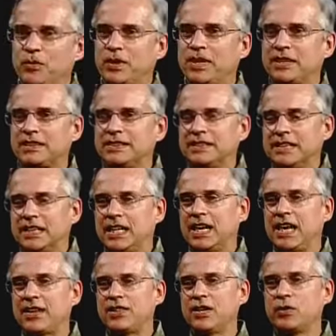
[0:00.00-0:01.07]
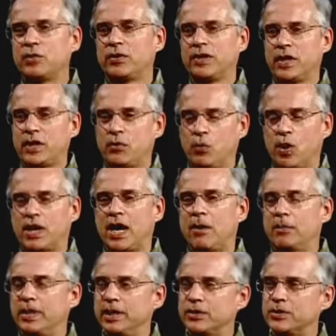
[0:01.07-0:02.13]
Well, I think really what
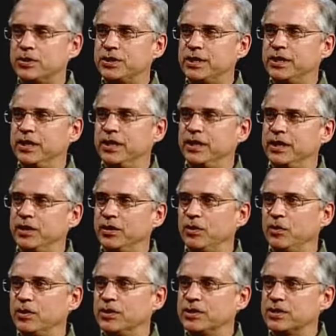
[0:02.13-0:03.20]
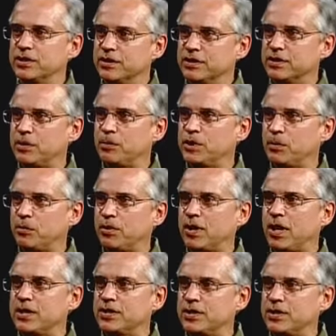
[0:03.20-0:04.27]
got me interested in it was some of the
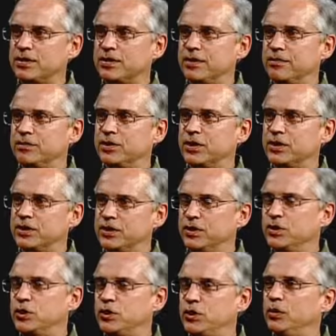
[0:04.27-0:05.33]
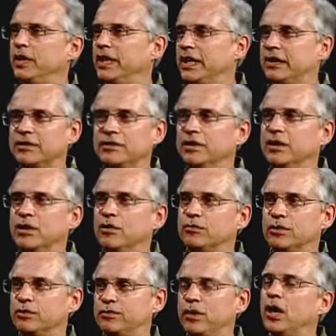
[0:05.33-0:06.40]
process of just shooting
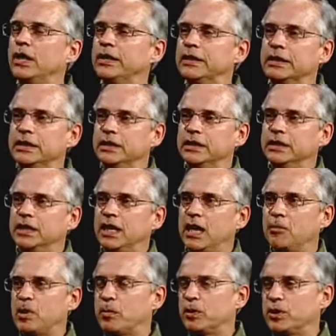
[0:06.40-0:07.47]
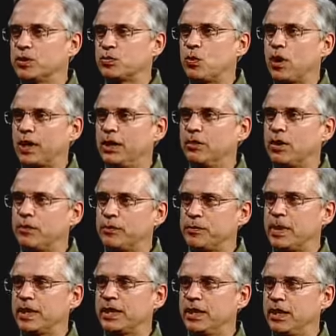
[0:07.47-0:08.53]
for fun. I remember just walking around with
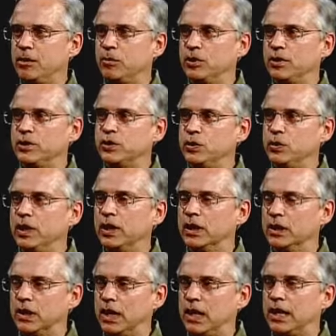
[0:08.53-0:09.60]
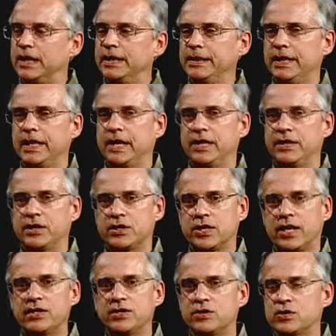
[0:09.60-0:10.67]
my camera and shooting a lot, and in the
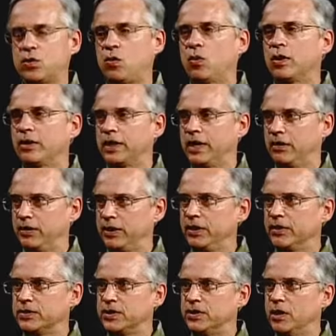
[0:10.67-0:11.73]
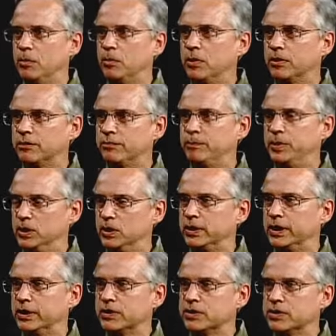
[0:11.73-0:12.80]
Tyson's Corner area, there's a number of
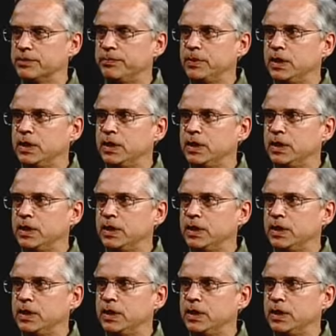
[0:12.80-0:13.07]
buildings.